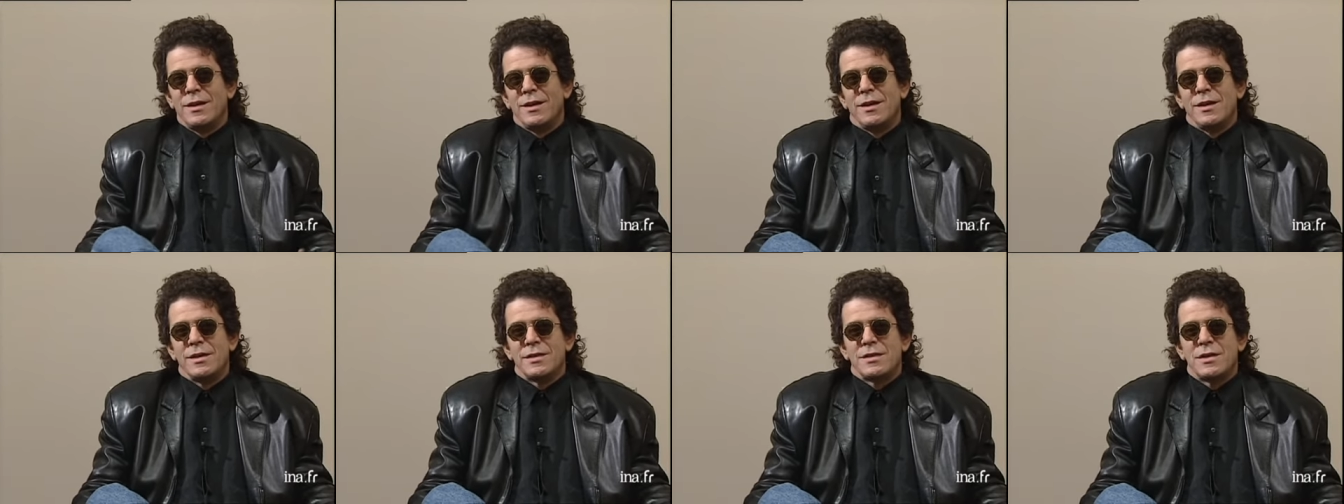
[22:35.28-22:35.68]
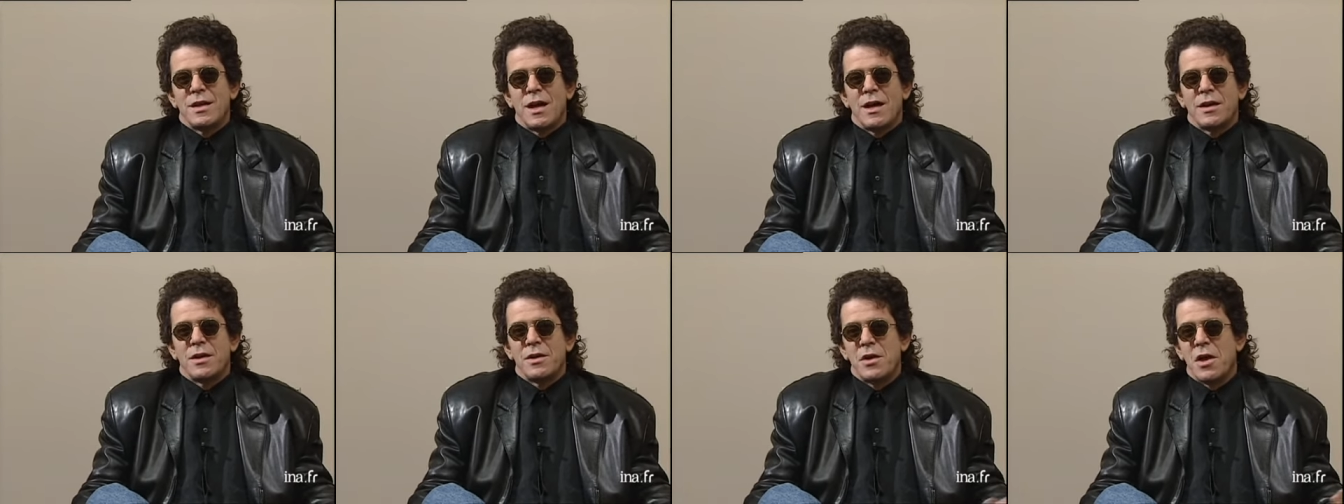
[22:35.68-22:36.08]
it's not
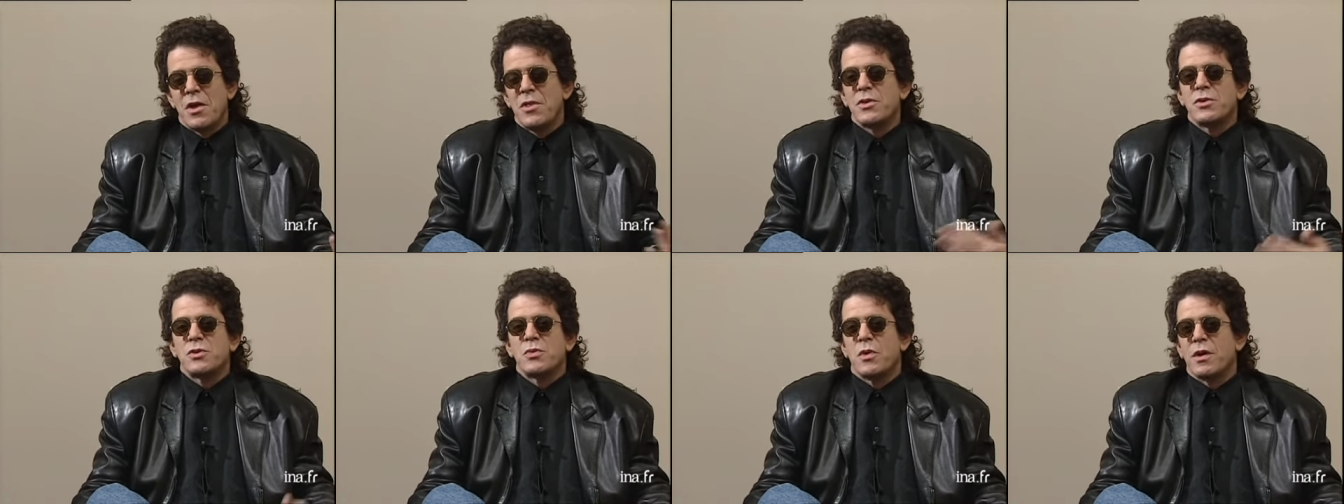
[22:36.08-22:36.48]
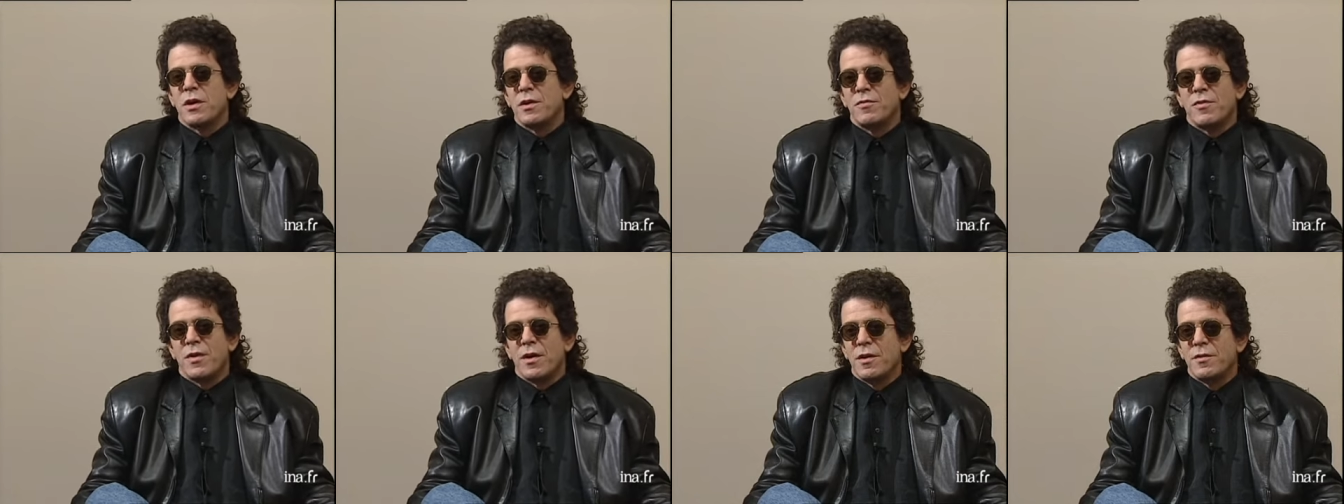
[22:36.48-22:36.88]
another
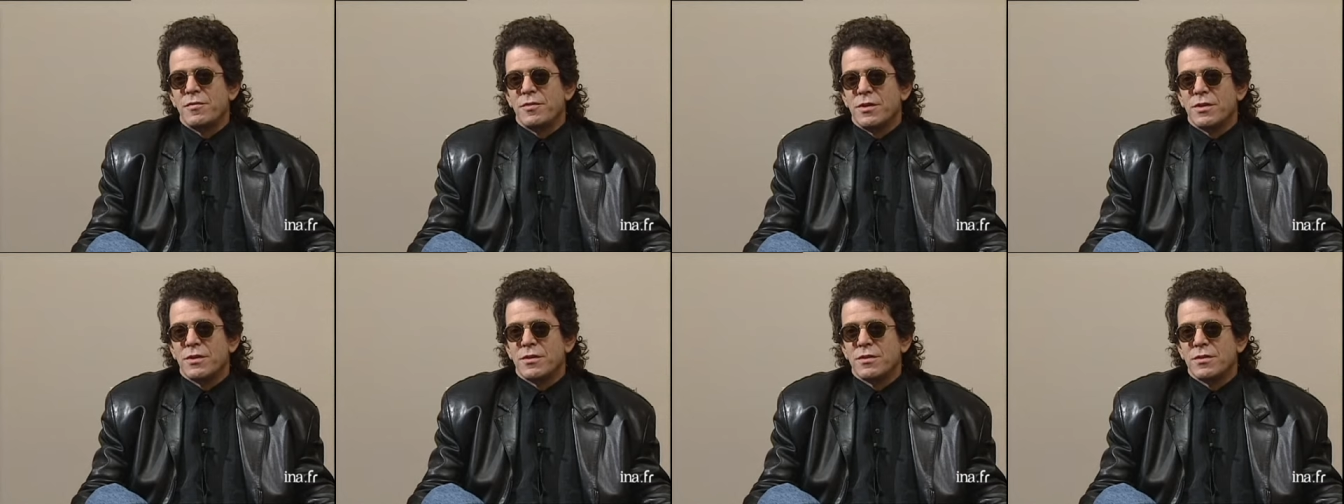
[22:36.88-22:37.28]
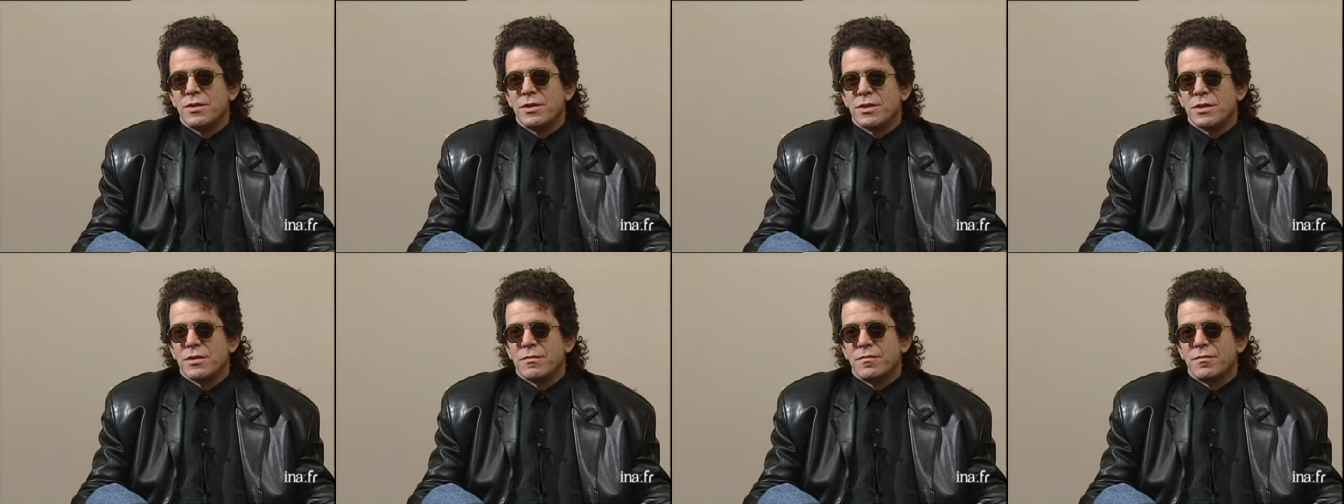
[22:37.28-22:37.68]
25
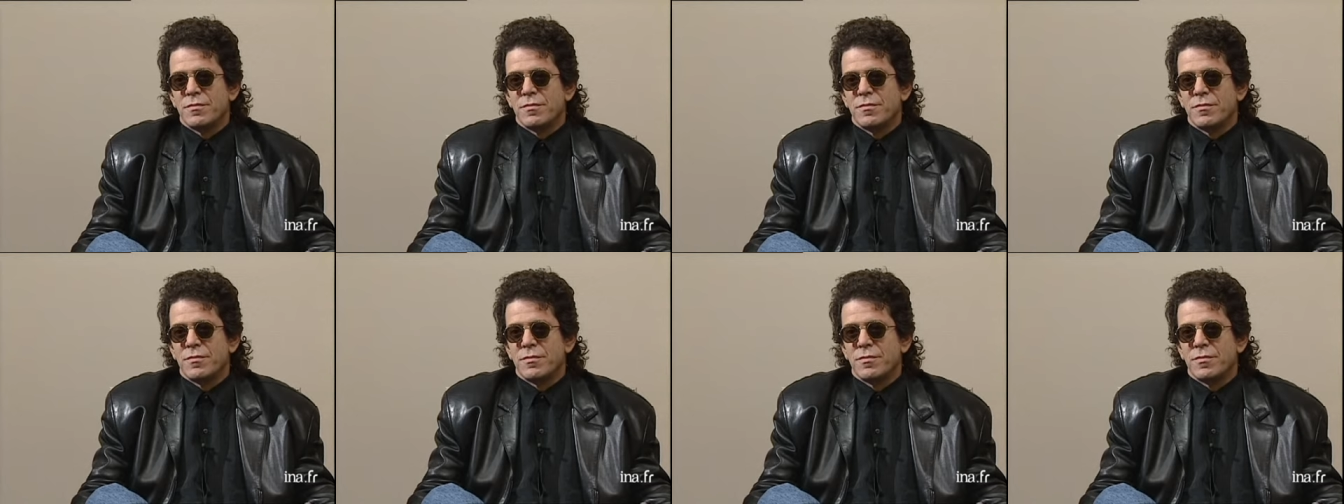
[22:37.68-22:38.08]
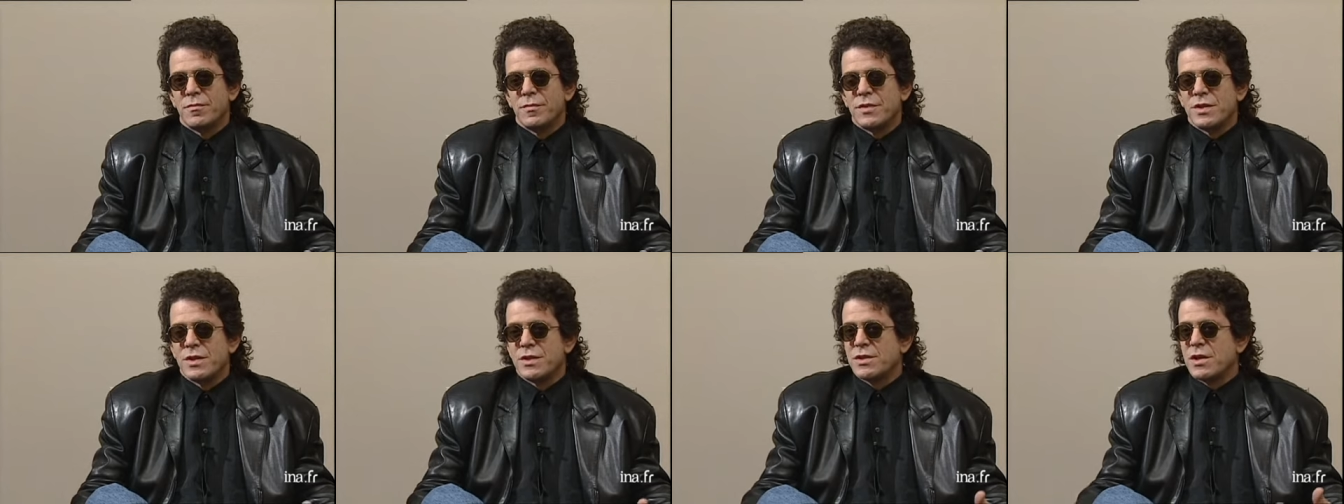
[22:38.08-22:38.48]
years
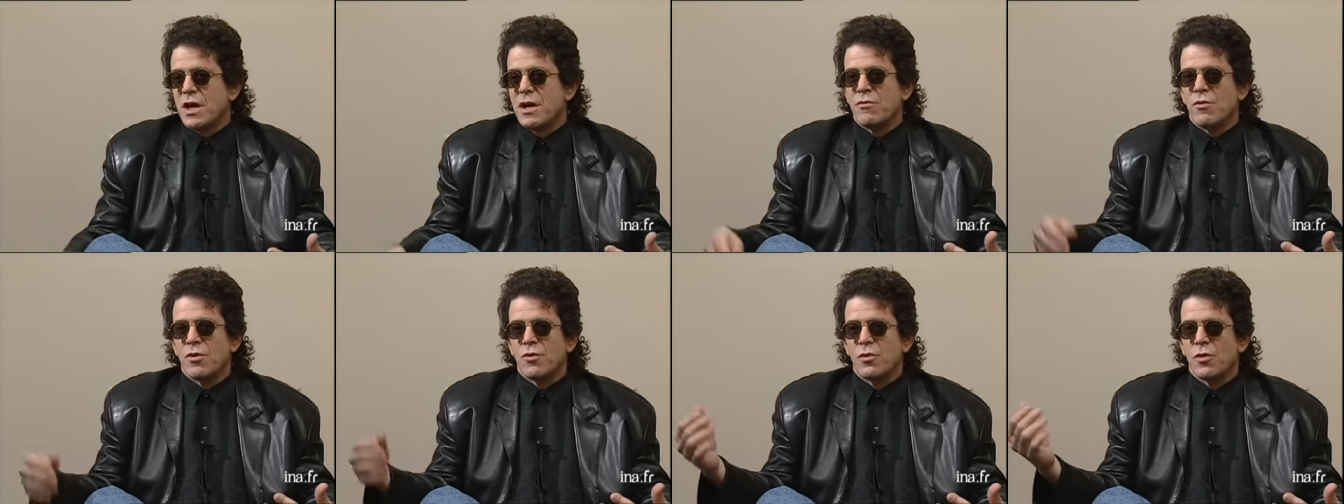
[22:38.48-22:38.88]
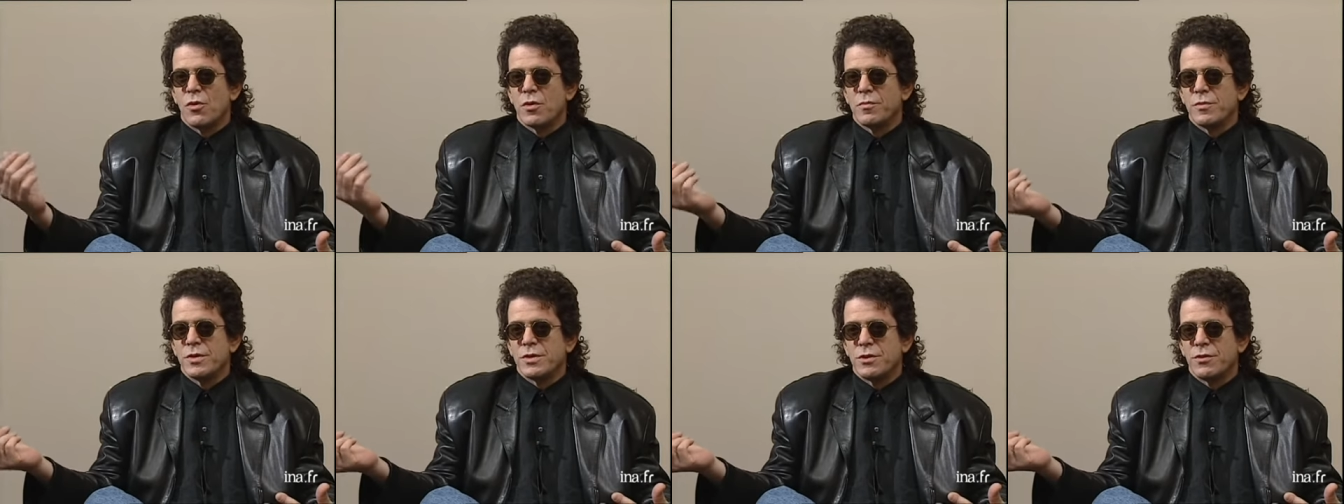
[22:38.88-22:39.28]
since I wrote all the
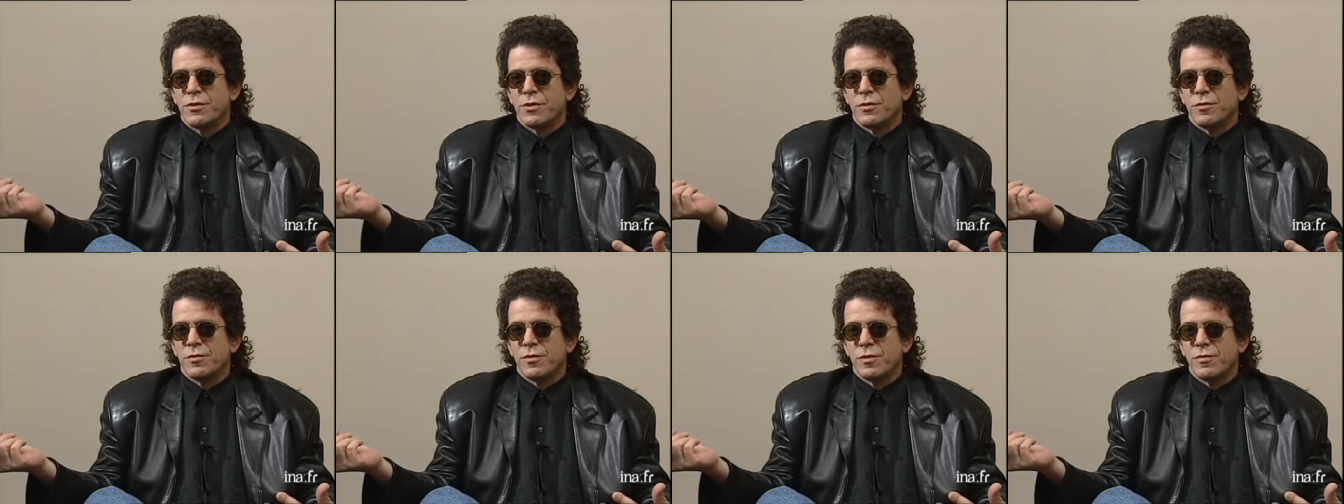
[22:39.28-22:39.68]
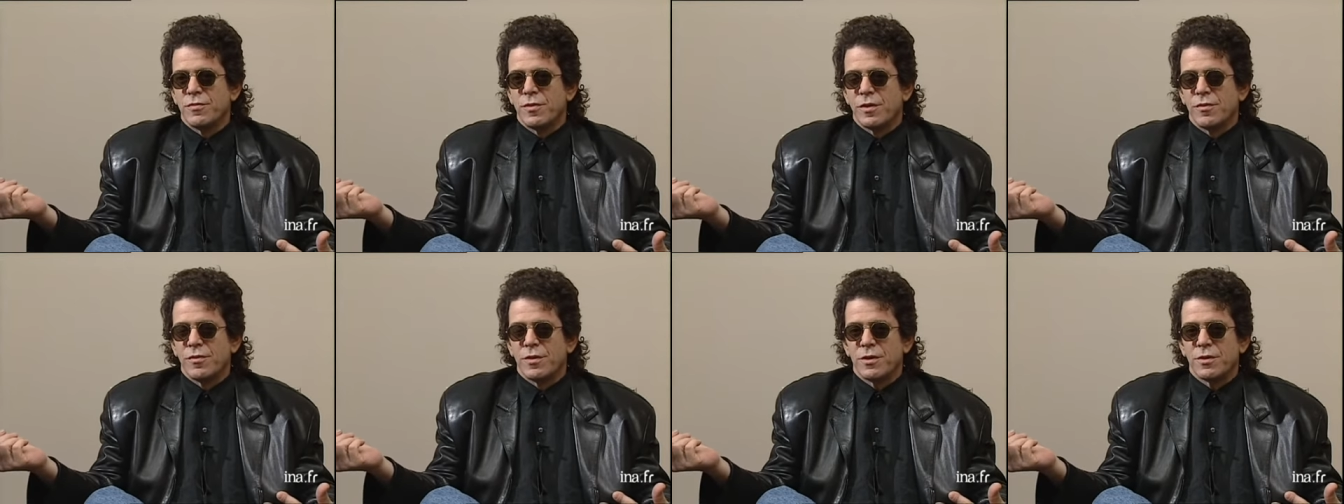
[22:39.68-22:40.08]
material for the
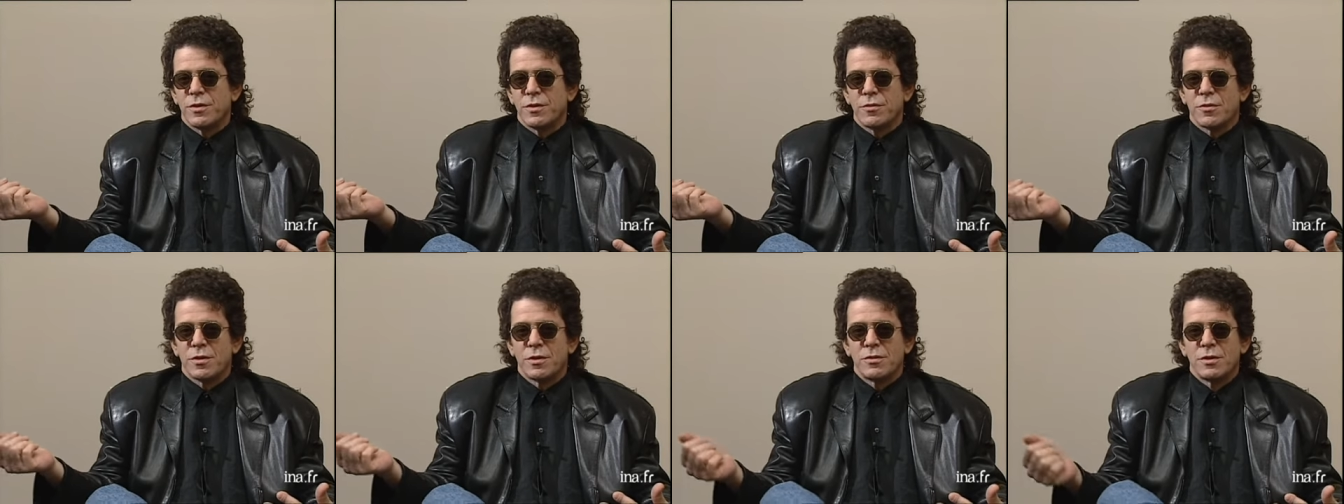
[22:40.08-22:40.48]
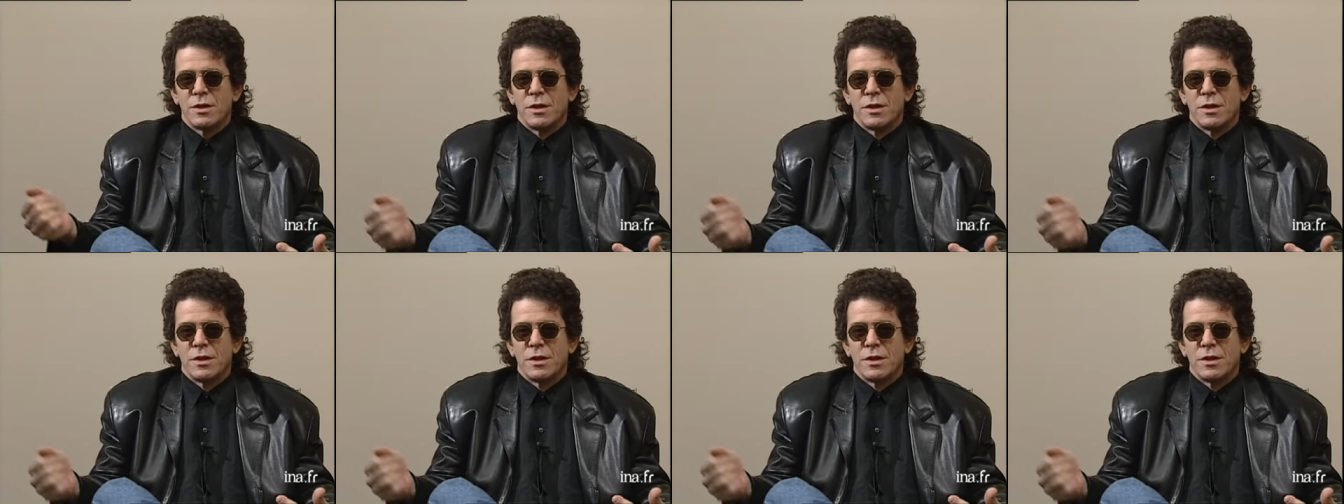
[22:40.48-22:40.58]
Velvet Underground.